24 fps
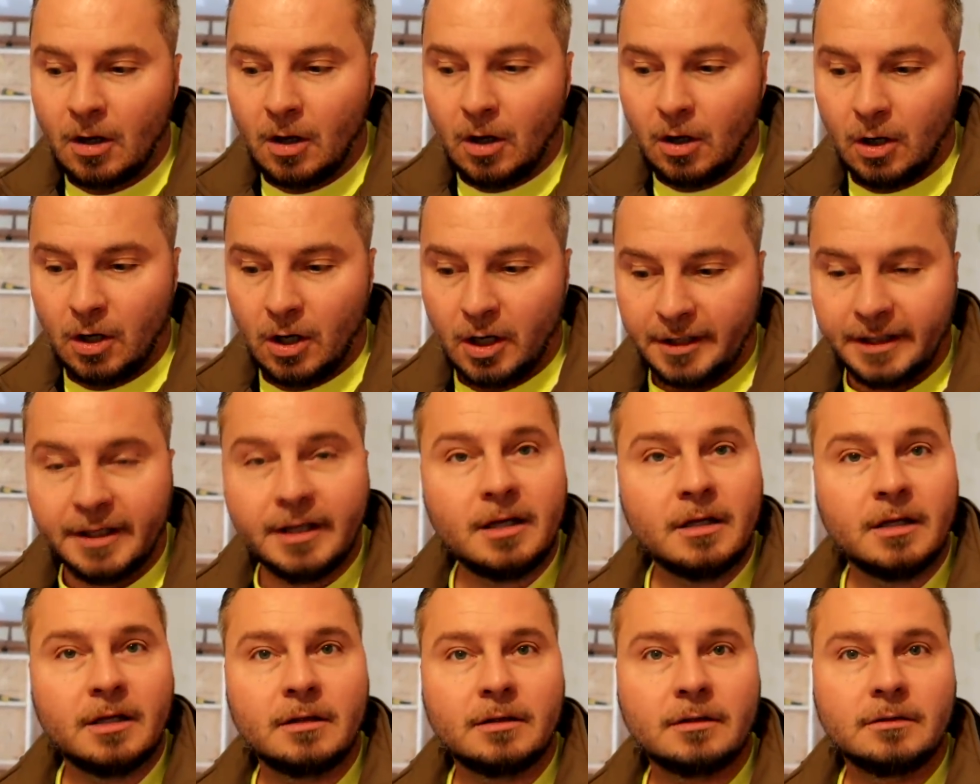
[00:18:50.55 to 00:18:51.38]

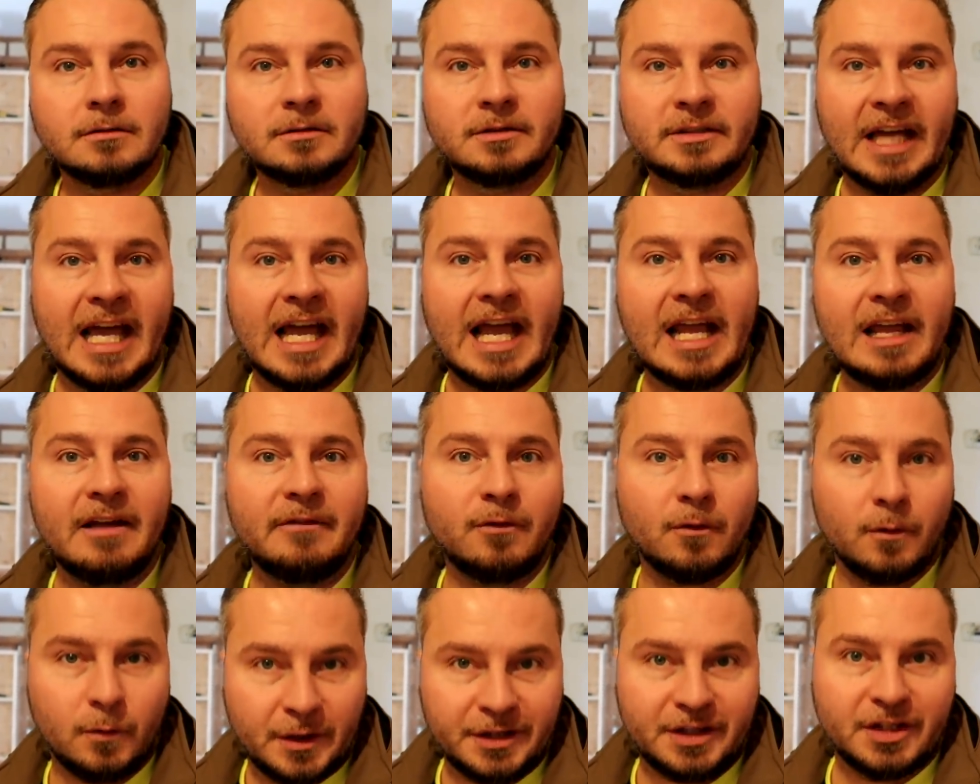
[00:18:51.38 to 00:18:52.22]
on
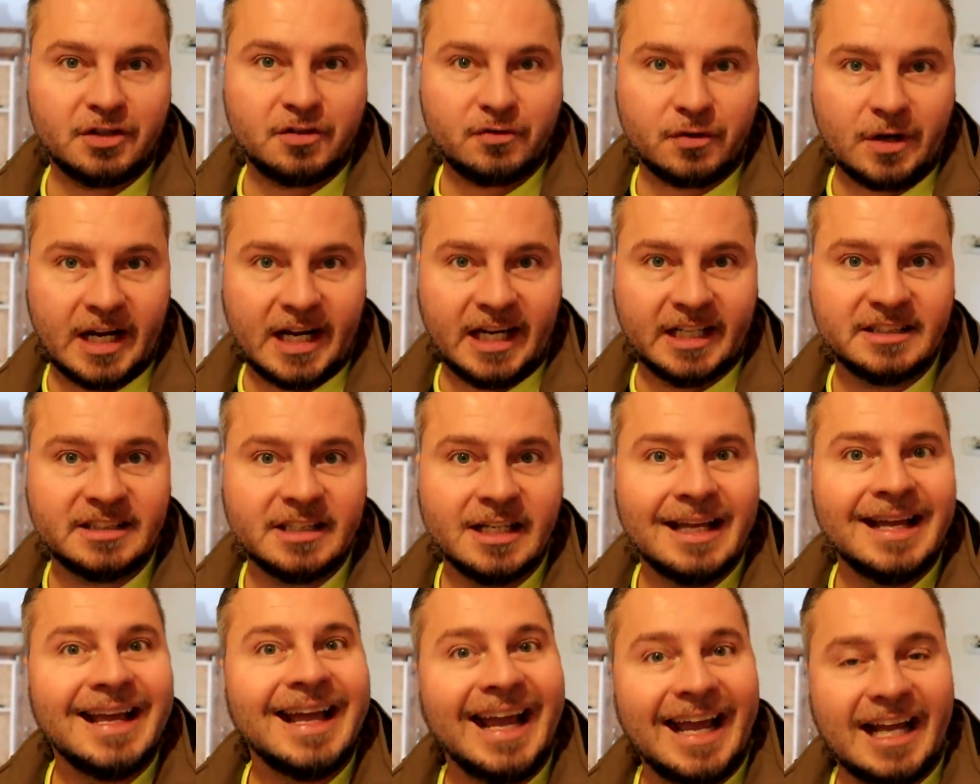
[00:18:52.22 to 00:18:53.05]
Dave with the dreads
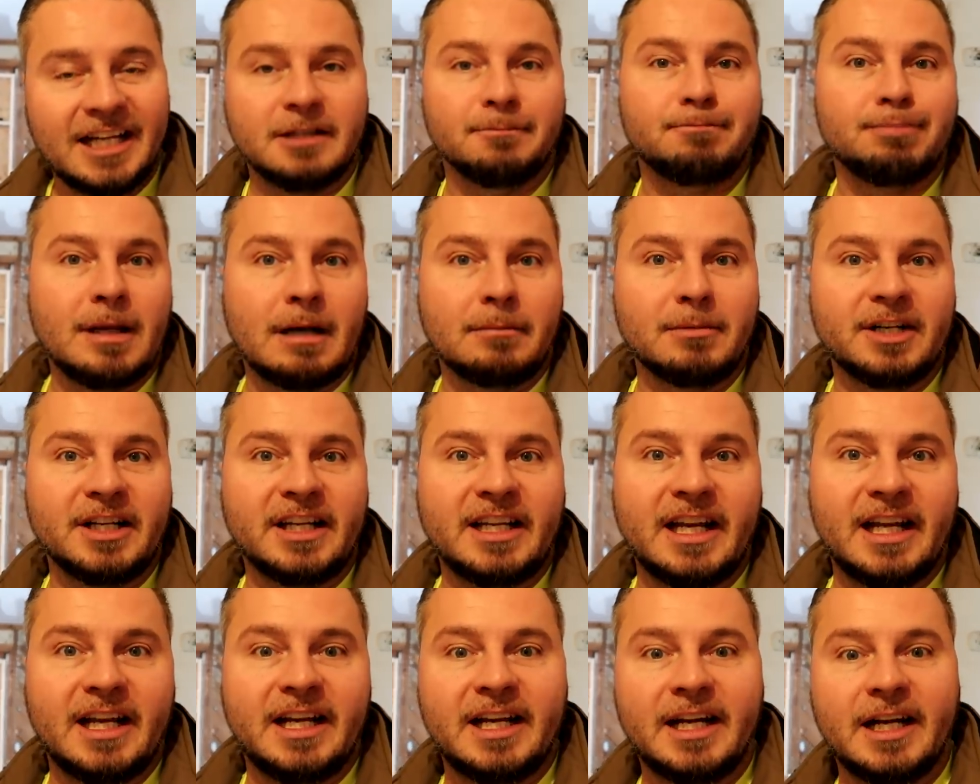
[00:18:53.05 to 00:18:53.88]
and the plumber to
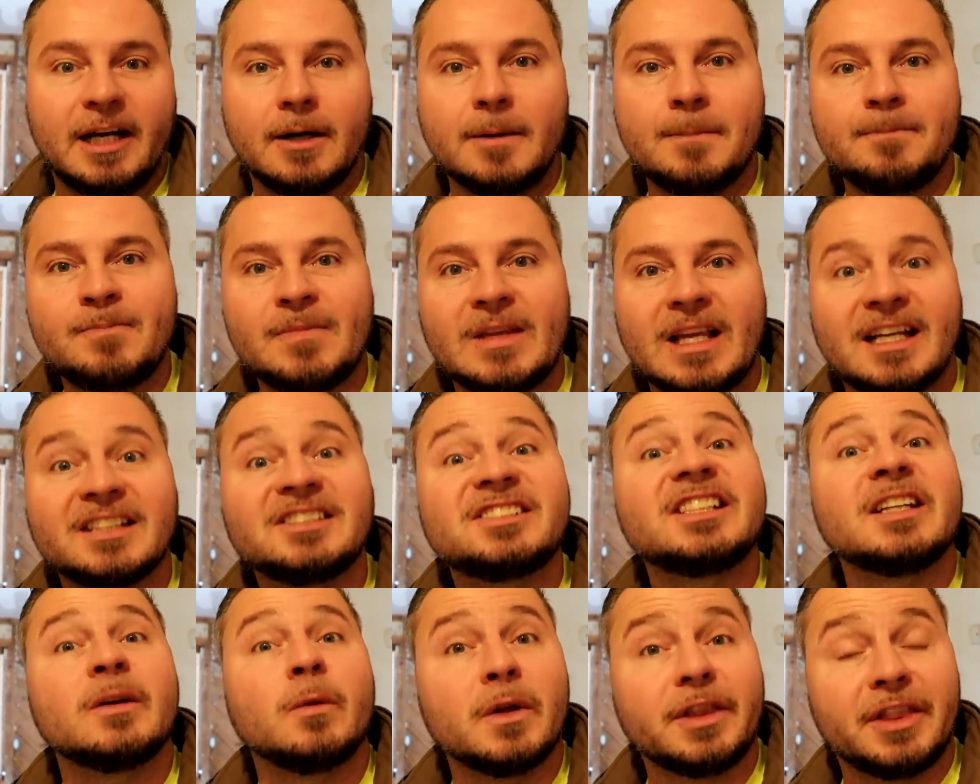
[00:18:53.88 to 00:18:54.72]
get here
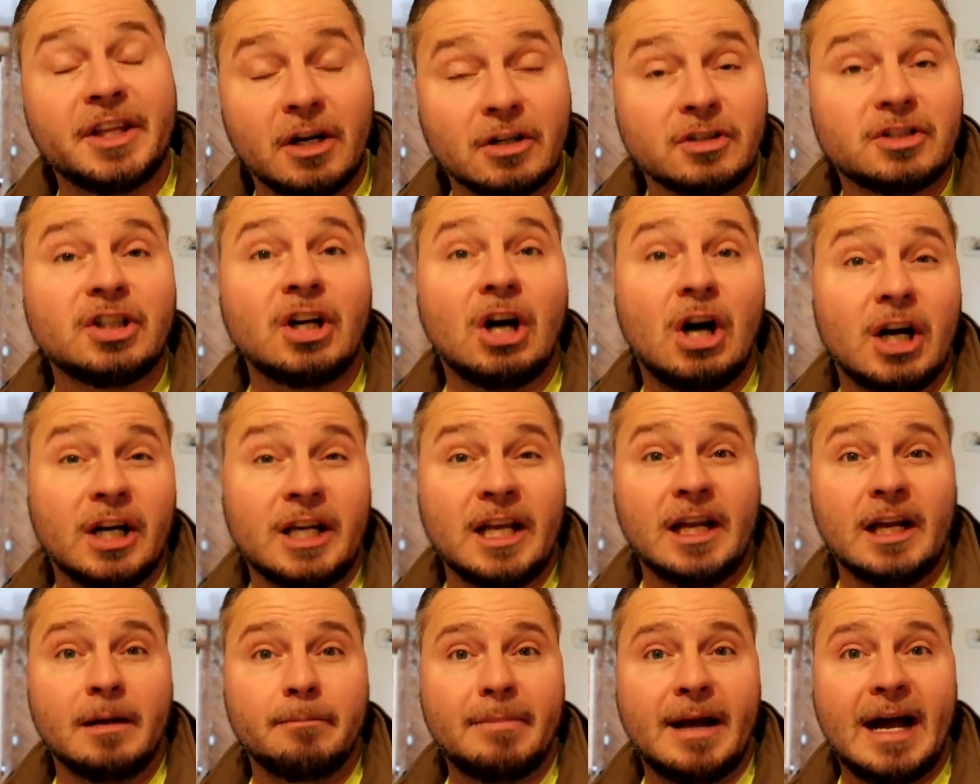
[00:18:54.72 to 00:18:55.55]
and see what they're
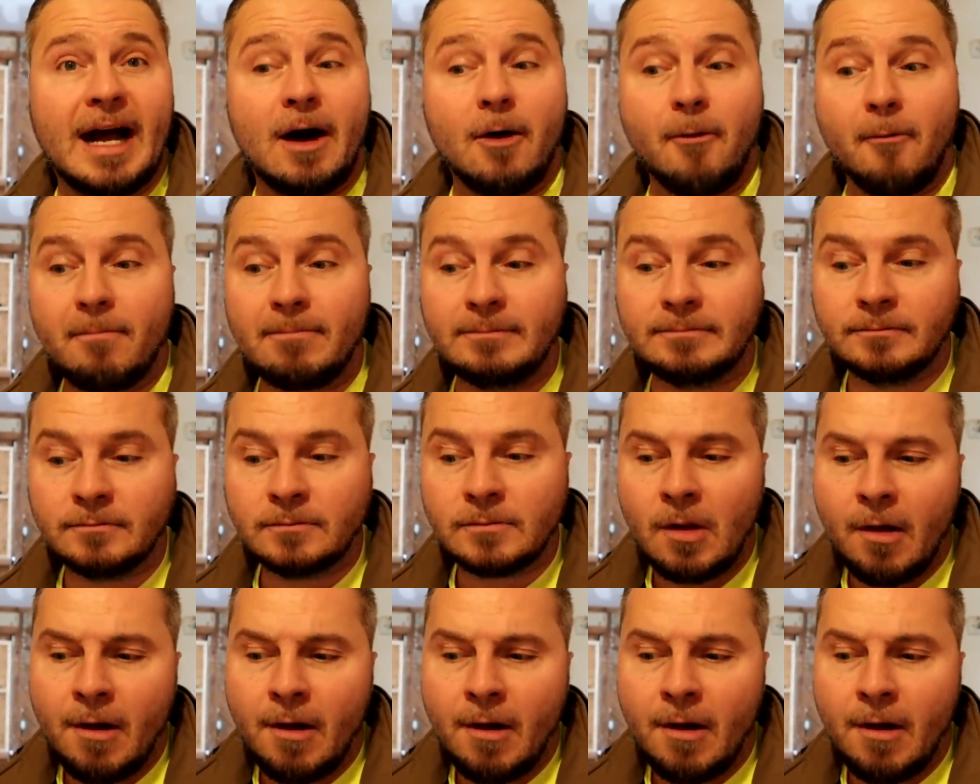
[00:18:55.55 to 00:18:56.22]
talking about